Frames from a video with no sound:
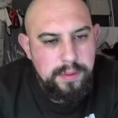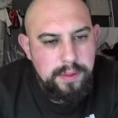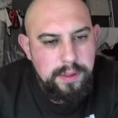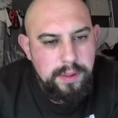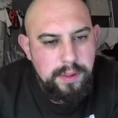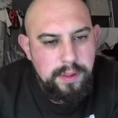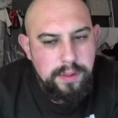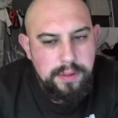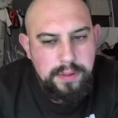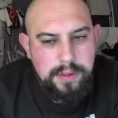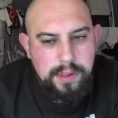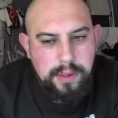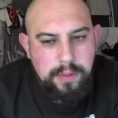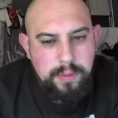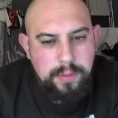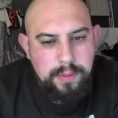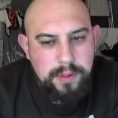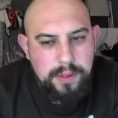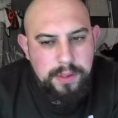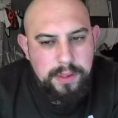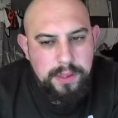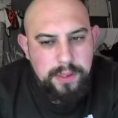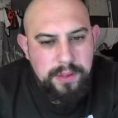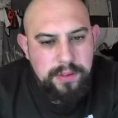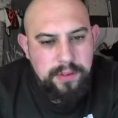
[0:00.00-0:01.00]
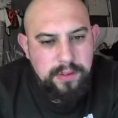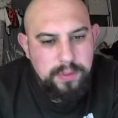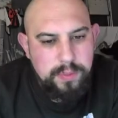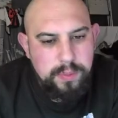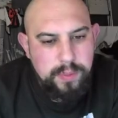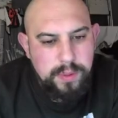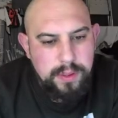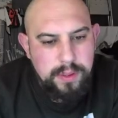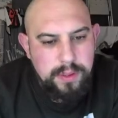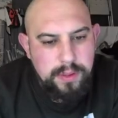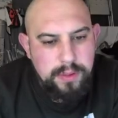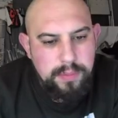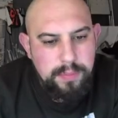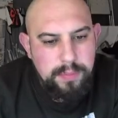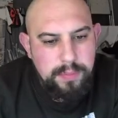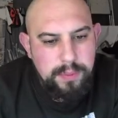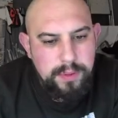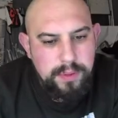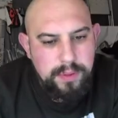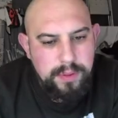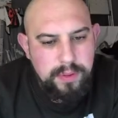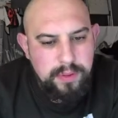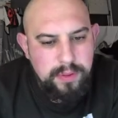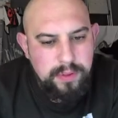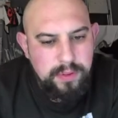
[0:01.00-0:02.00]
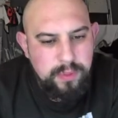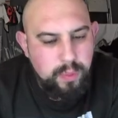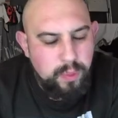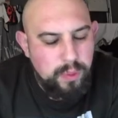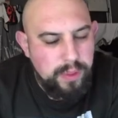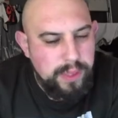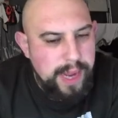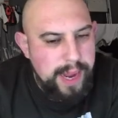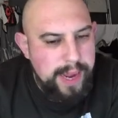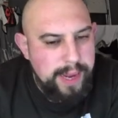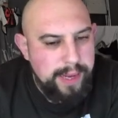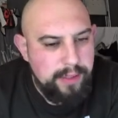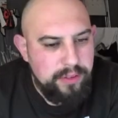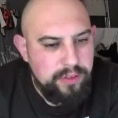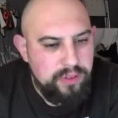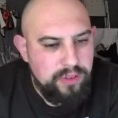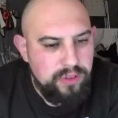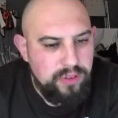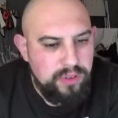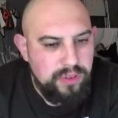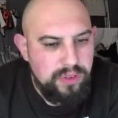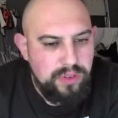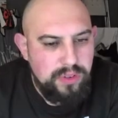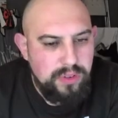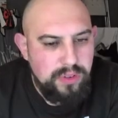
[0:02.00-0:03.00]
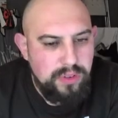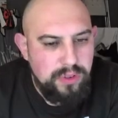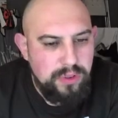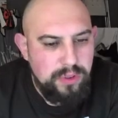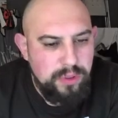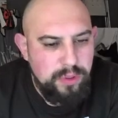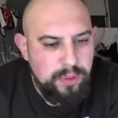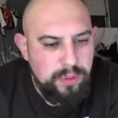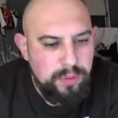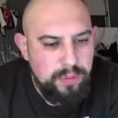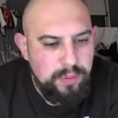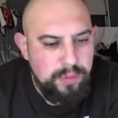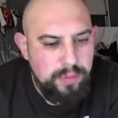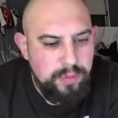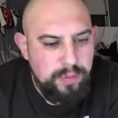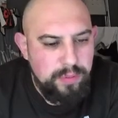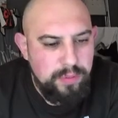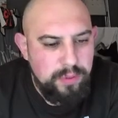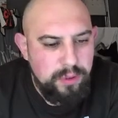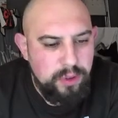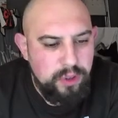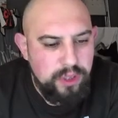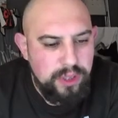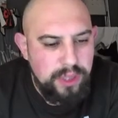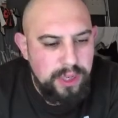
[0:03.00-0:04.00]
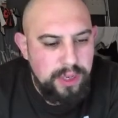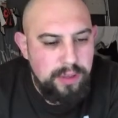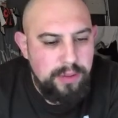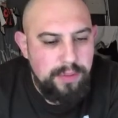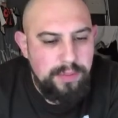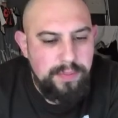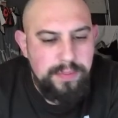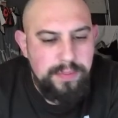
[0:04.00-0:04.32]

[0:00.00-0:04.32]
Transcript: I'll take one of these as well because I just want extras to flush out.